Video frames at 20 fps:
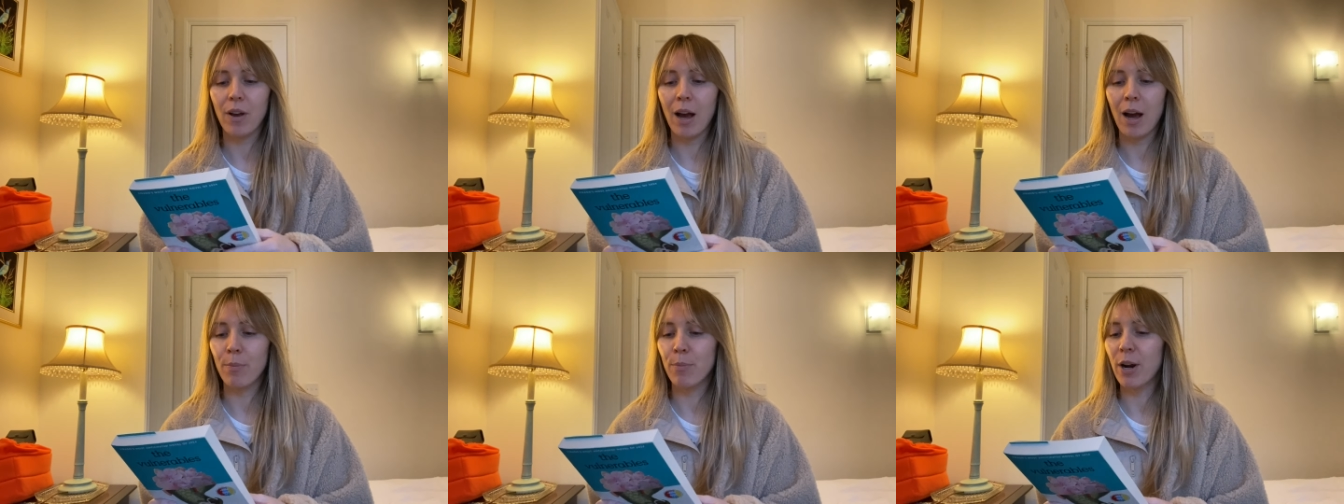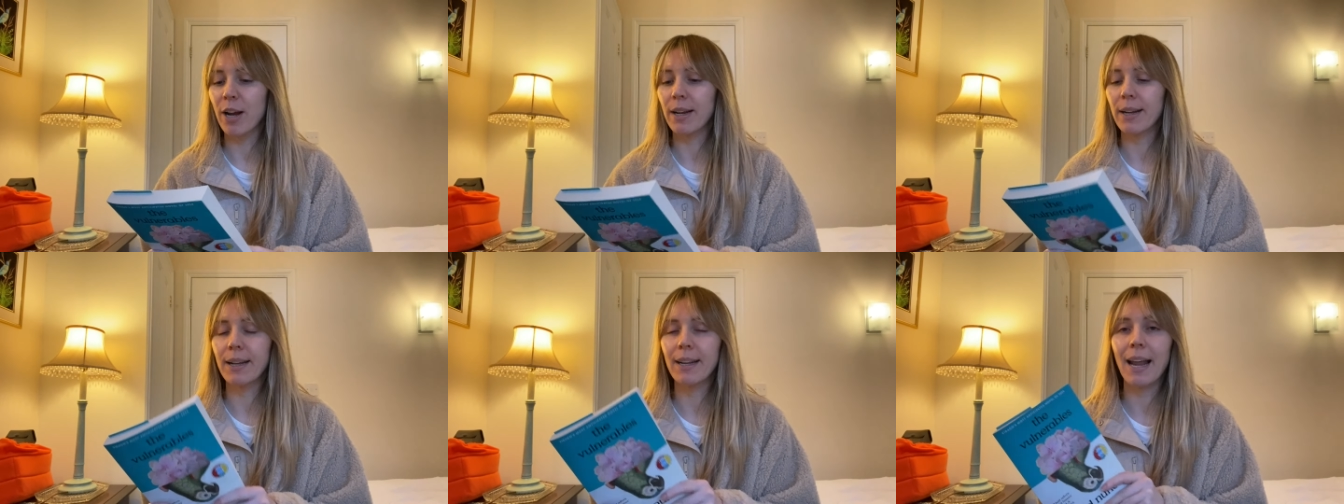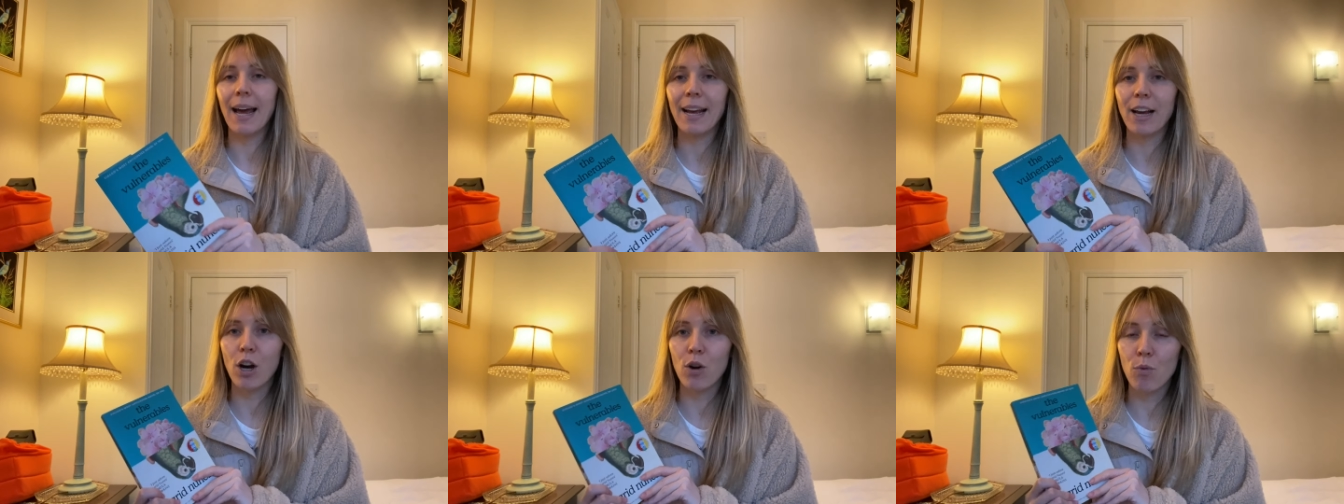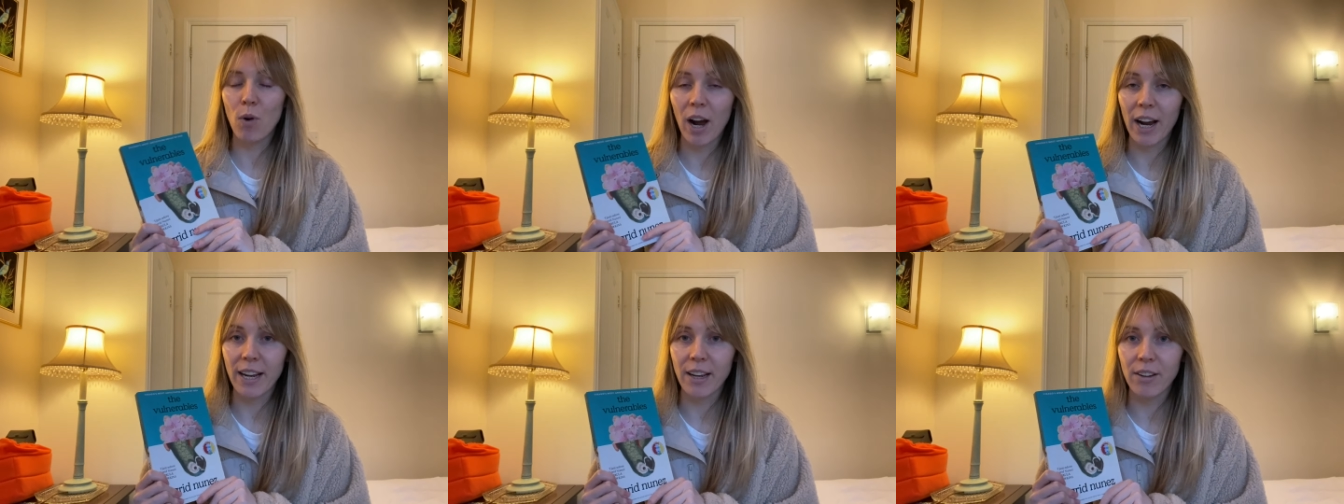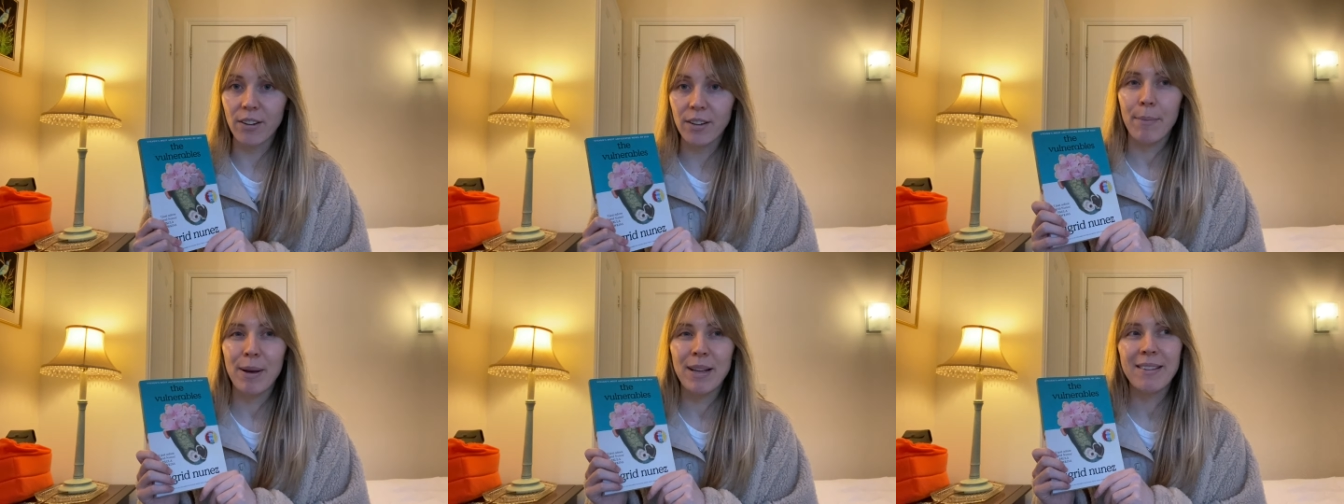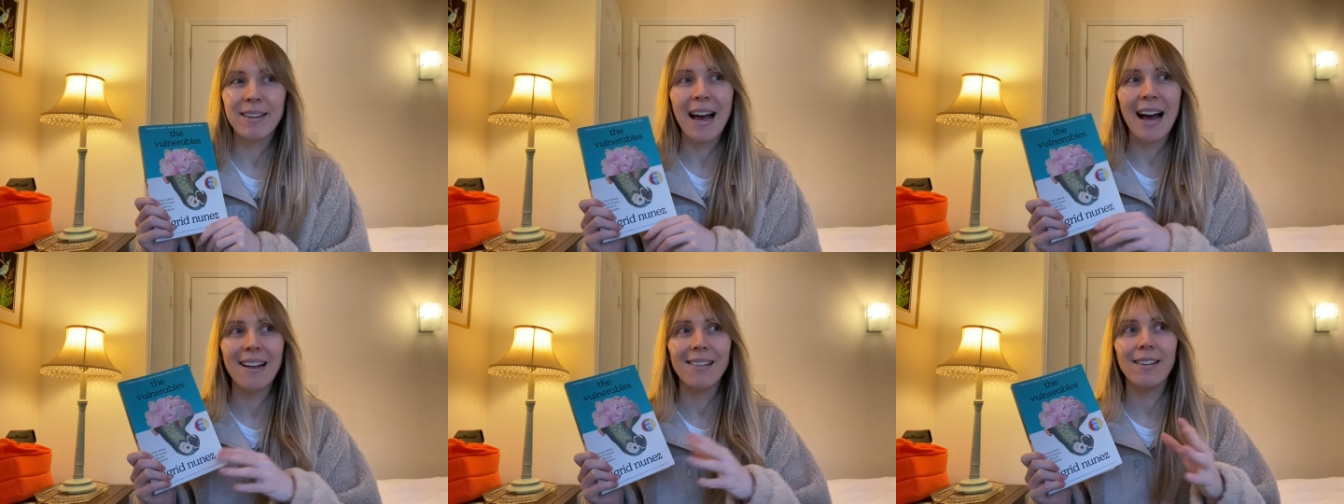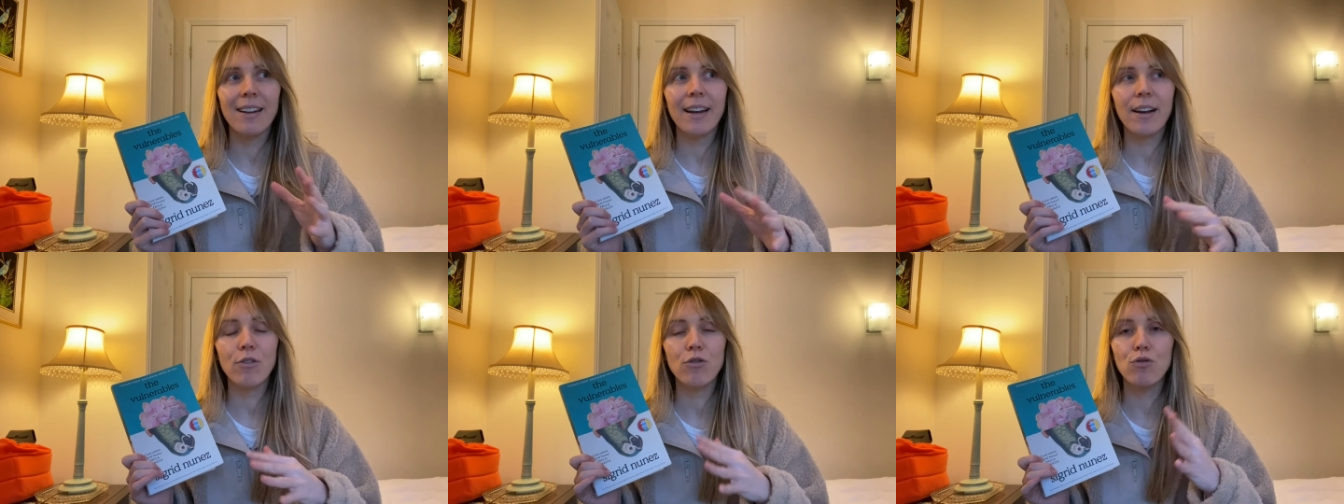I really like her writing. It's kind of
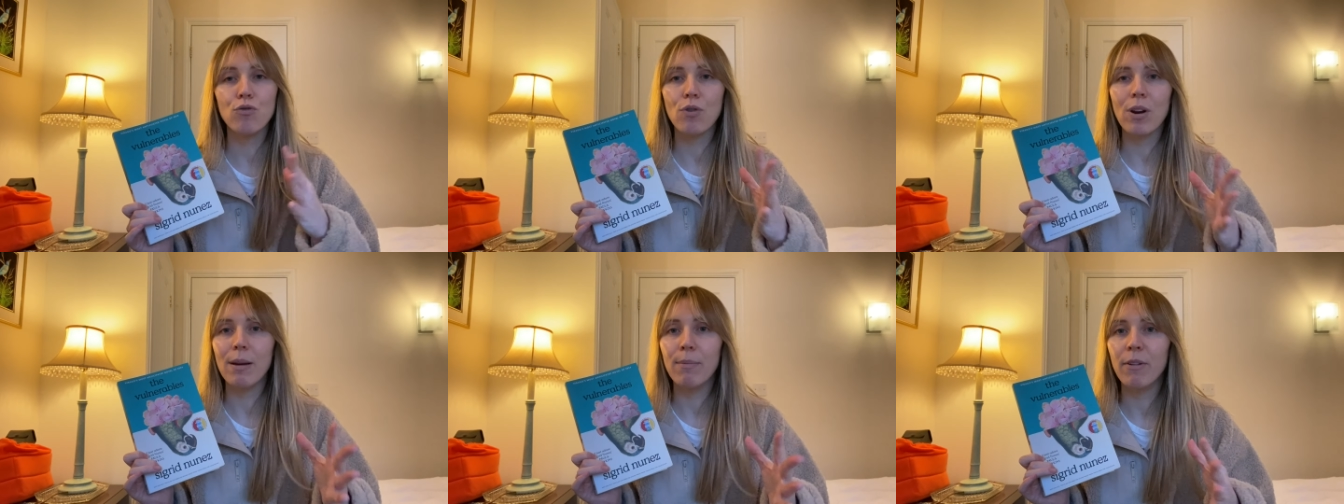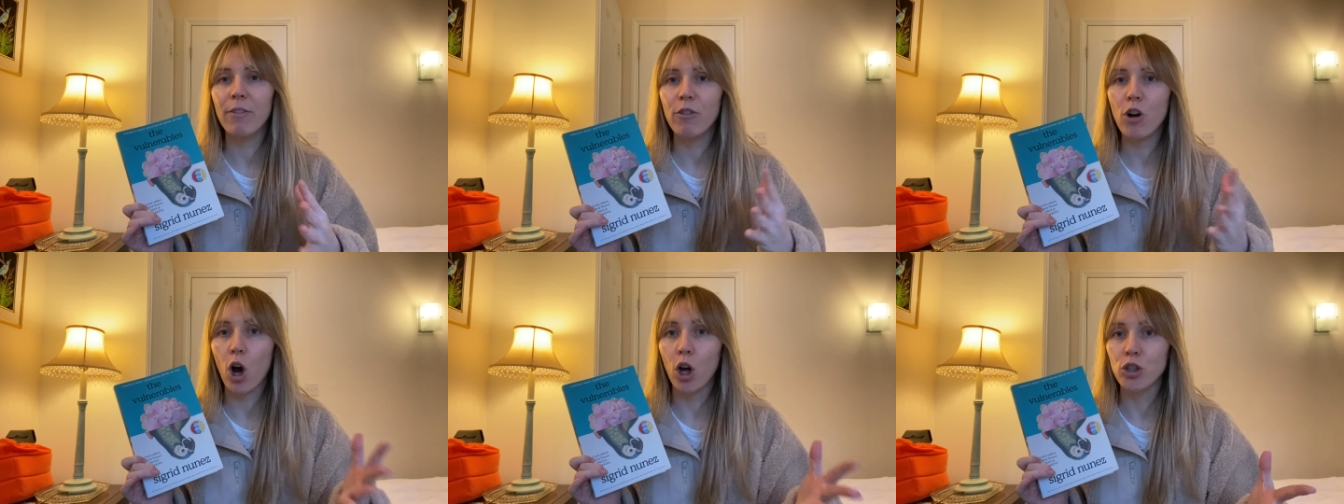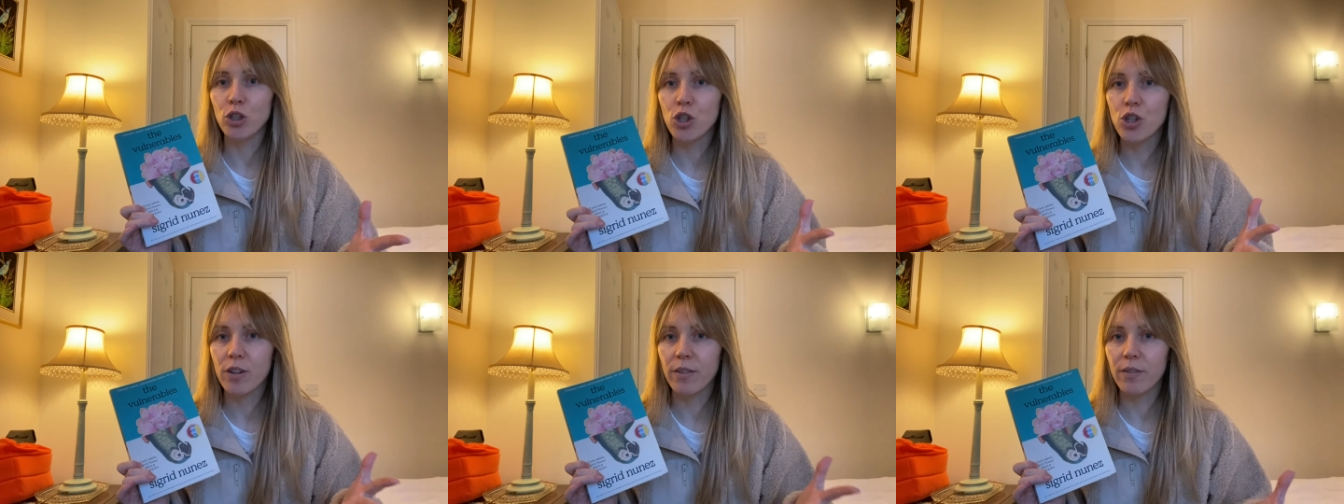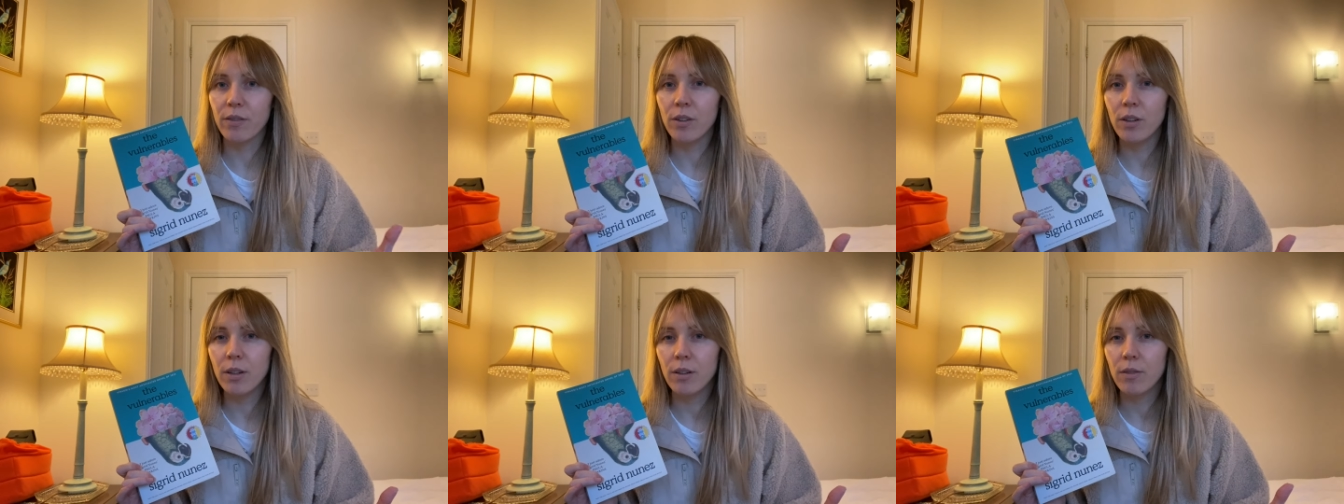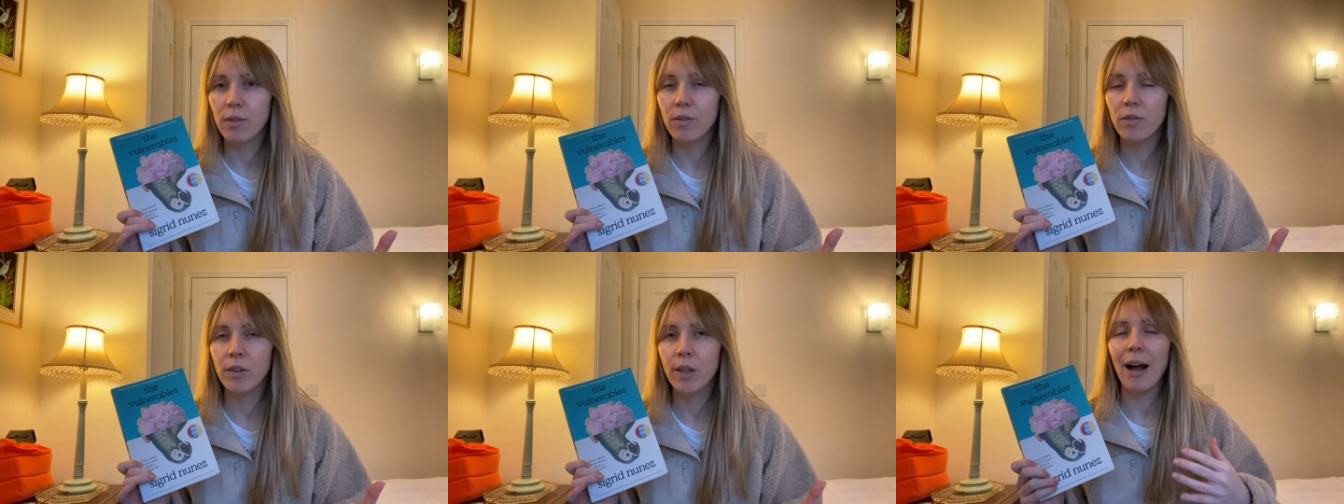like a stream of consciousness,